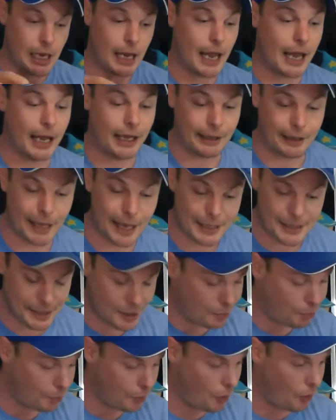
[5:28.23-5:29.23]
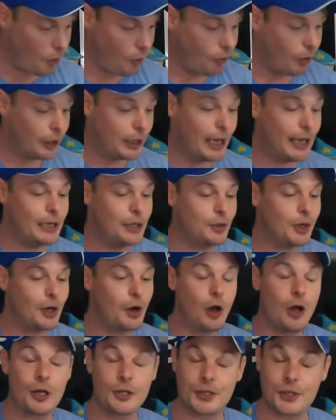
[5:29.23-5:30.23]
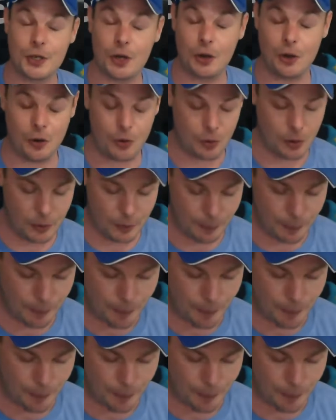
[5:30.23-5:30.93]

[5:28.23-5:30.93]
And that's in a bowl. And you can also,